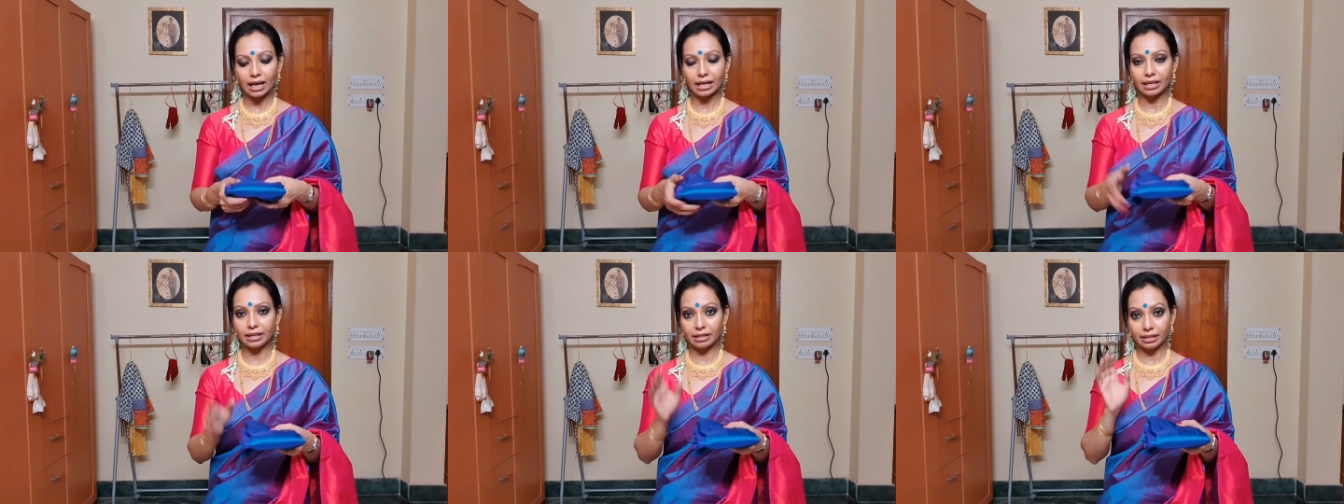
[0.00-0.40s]

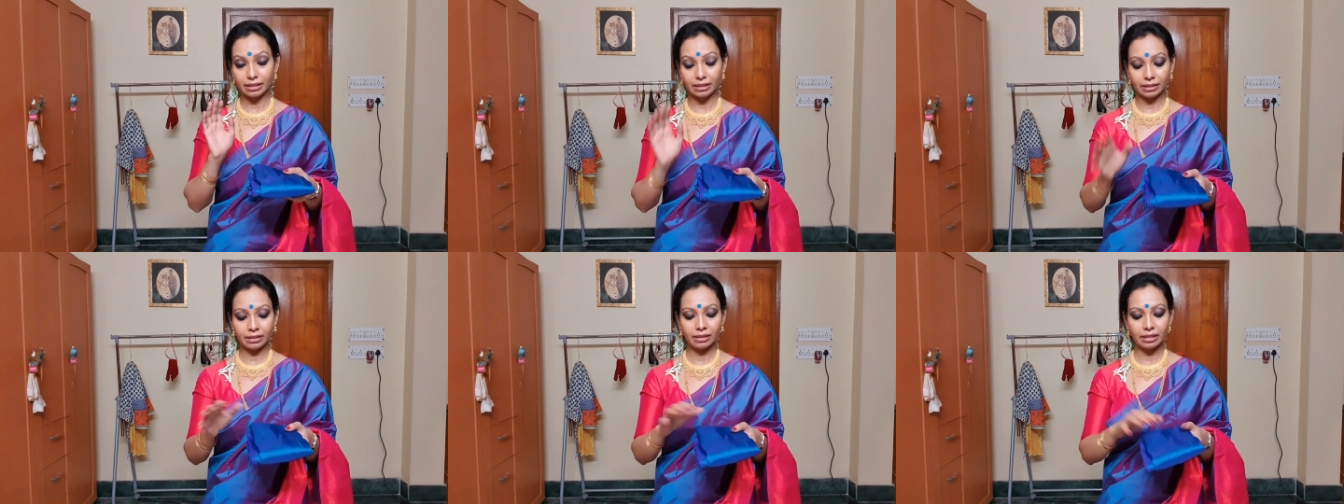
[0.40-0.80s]
and
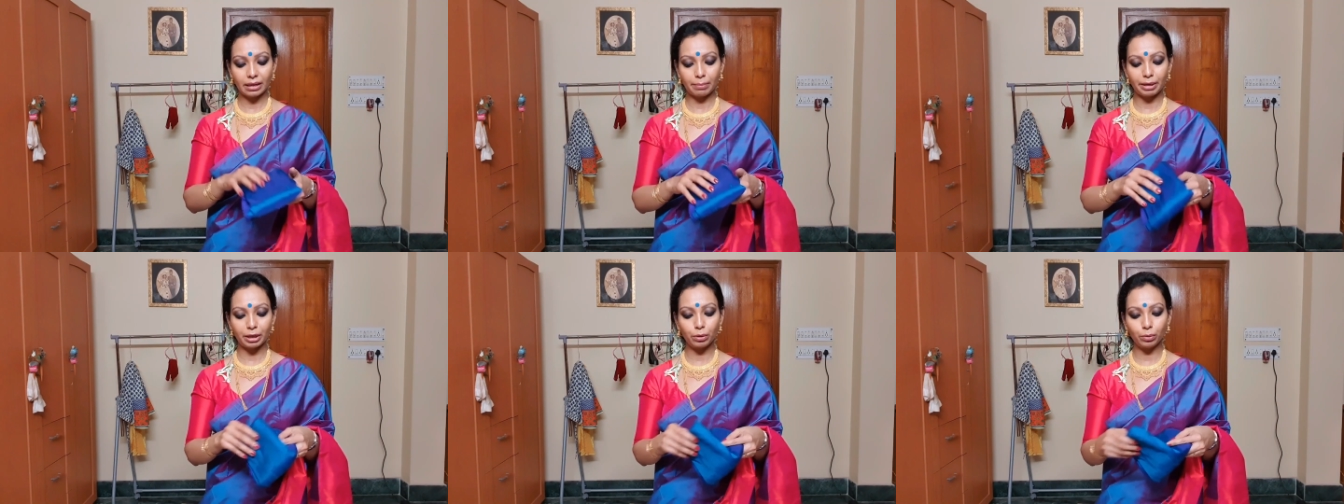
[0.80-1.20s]
they
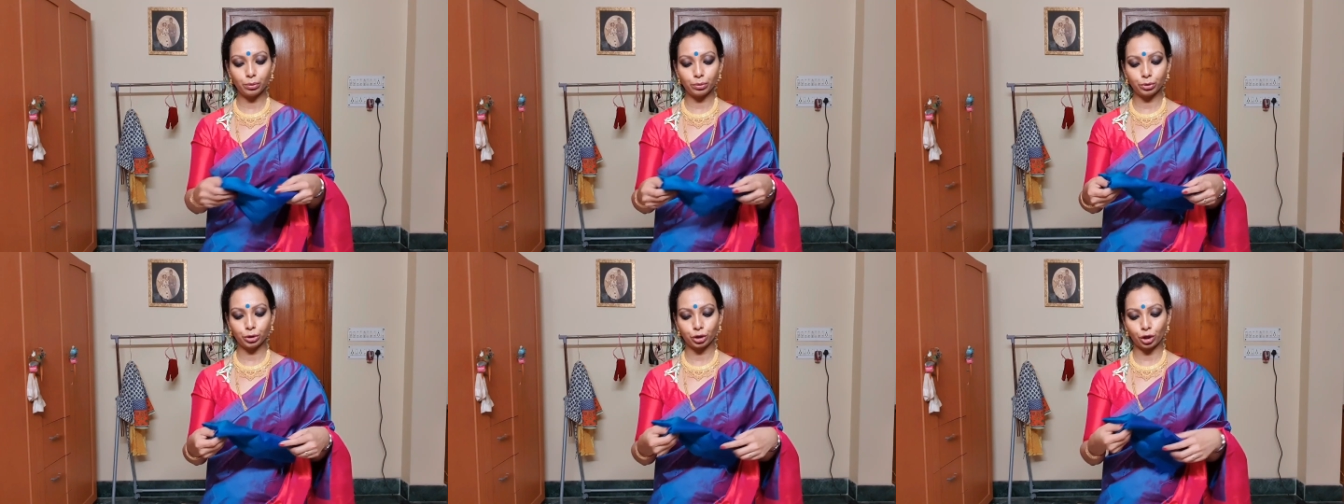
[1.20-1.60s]
are my
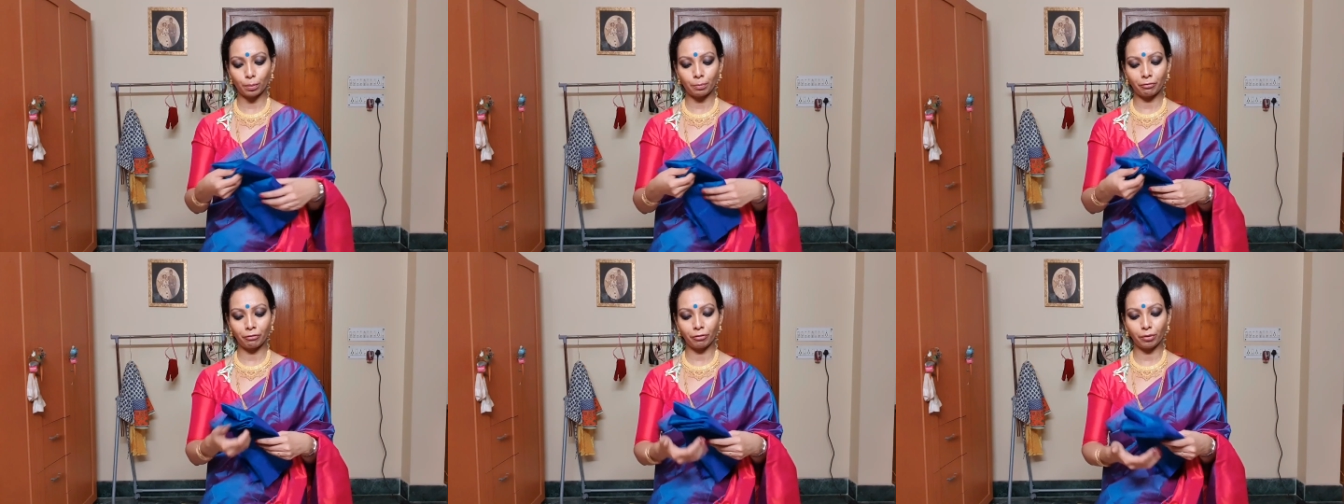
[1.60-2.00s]
go-to
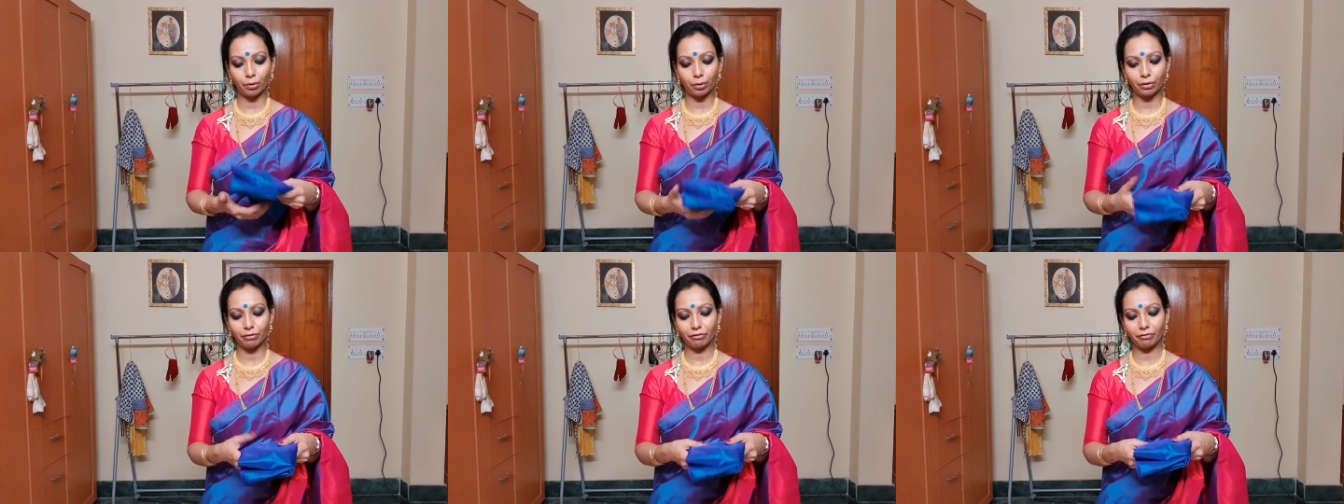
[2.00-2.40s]
shop
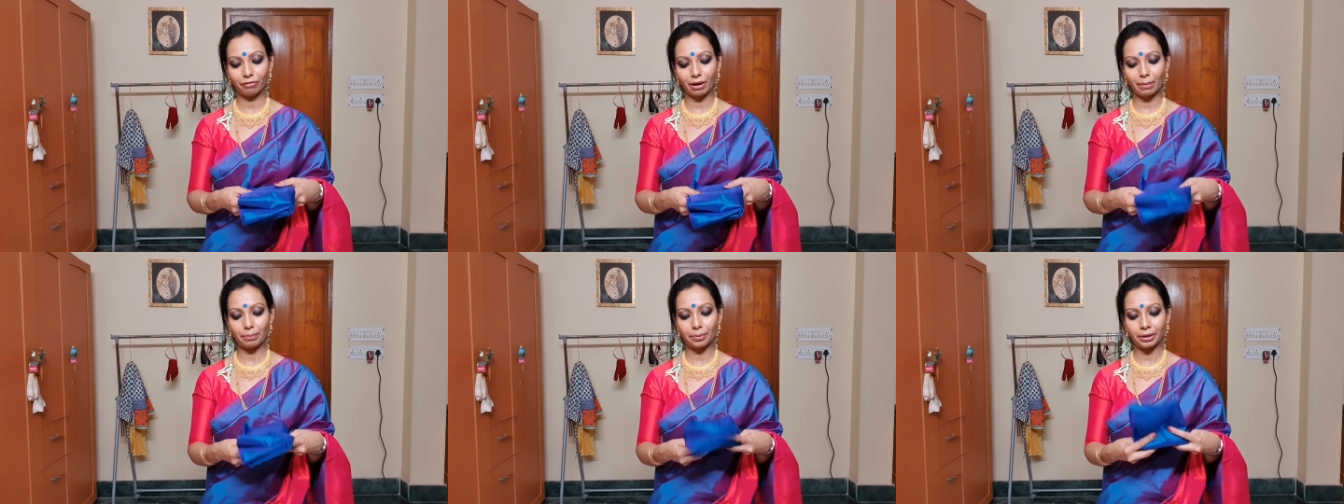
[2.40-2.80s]
for
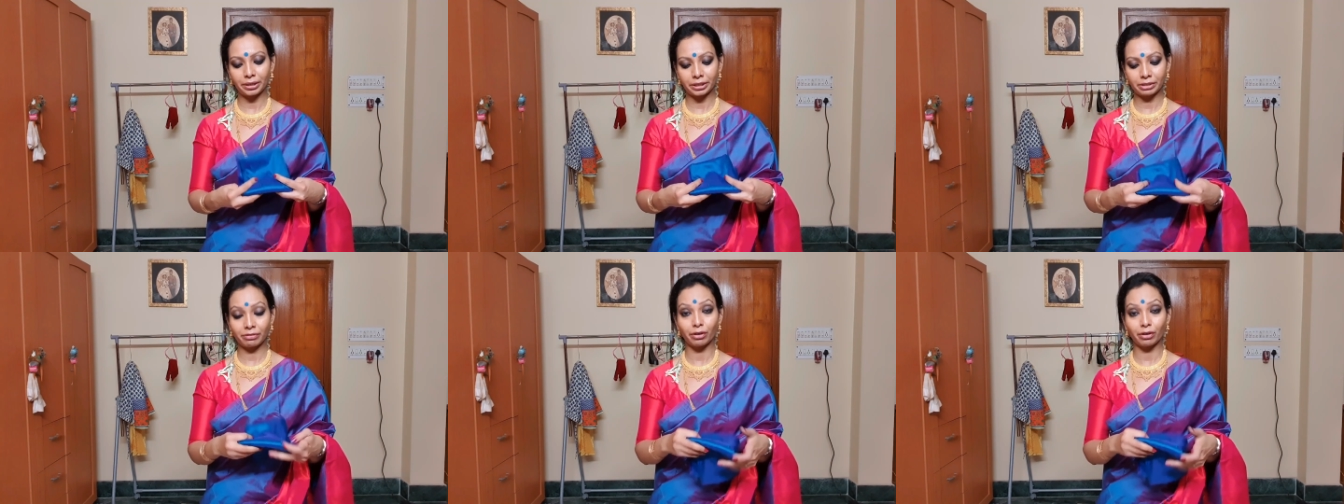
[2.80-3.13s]
fabrics,